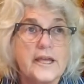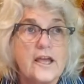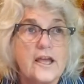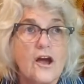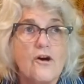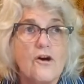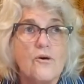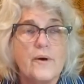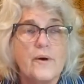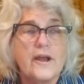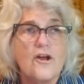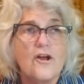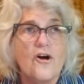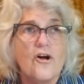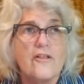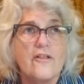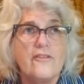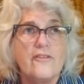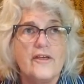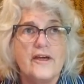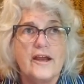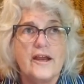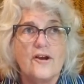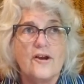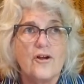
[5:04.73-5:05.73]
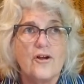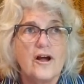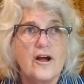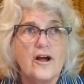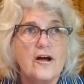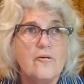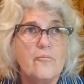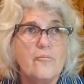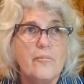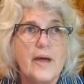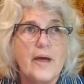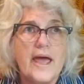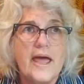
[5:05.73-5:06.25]
going on there
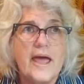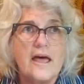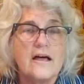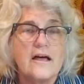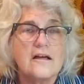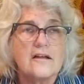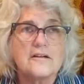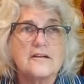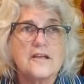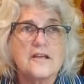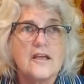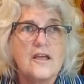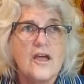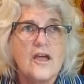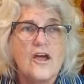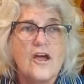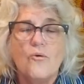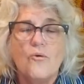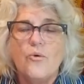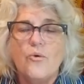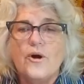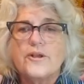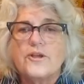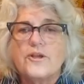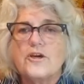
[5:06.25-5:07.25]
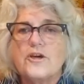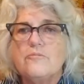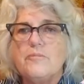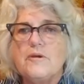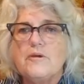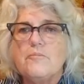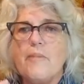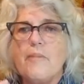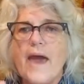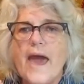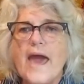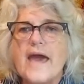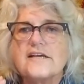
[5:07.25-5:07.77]
about what could be
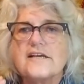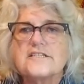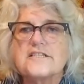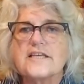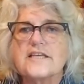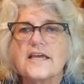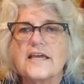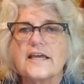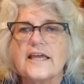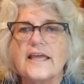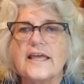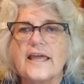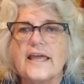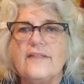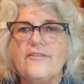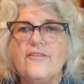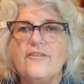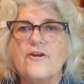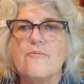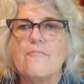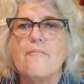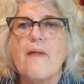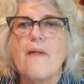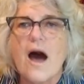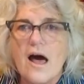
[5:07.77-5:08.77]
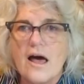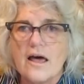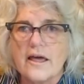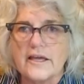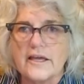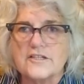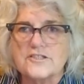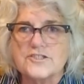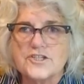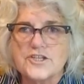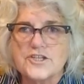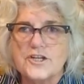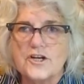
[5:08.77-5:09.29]
passing in their
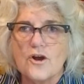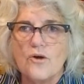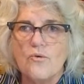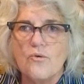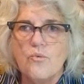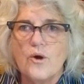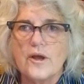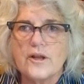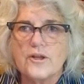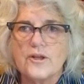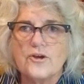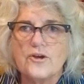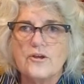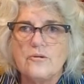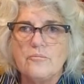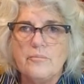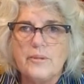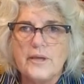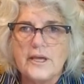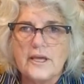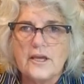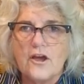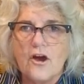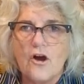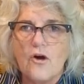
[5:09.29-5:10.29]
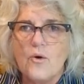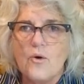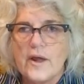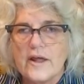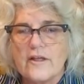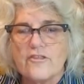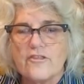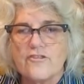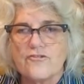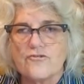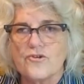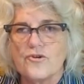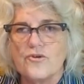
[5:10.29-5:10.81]
minds, what could be
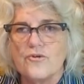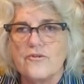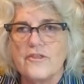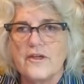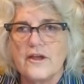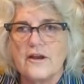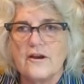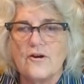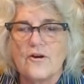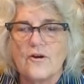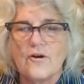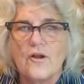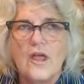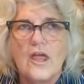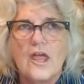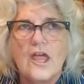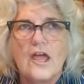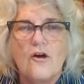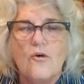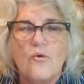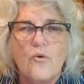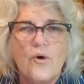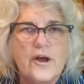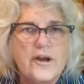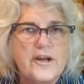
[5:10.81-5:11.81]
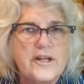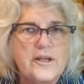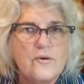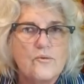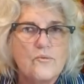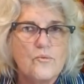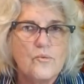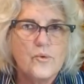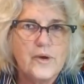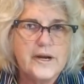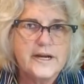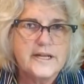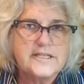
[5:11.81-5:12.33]
going through there.
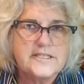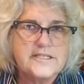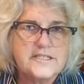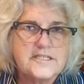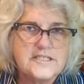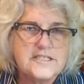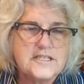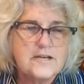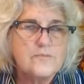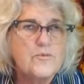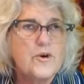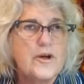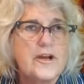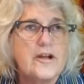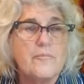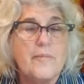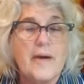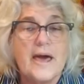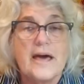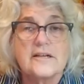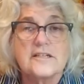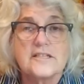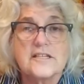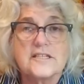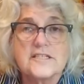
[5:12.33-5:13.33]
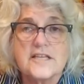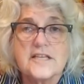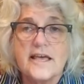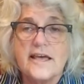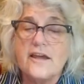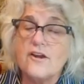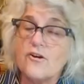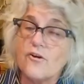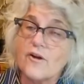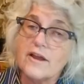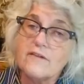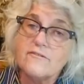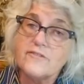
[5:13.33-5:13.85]
What is someone about to
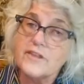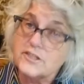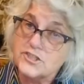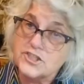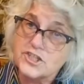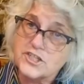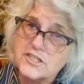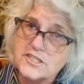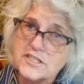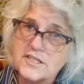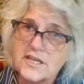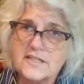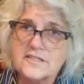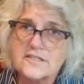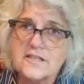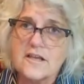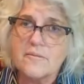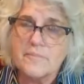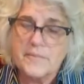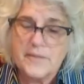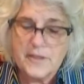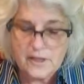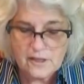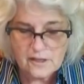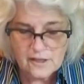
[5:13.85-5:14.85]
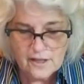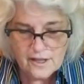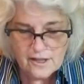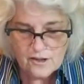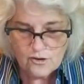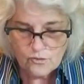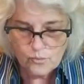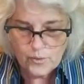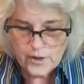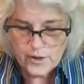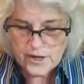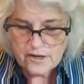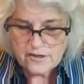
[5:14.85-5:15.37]
say, or have they just said something?
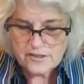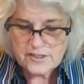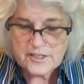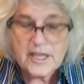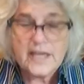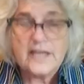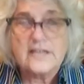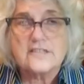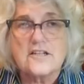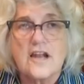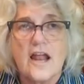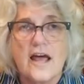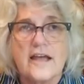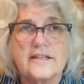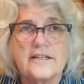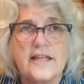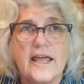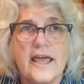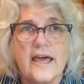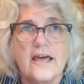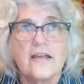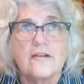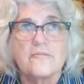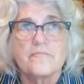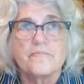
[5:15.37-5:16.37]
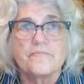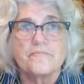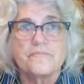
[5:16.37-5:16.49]
Weird things like that.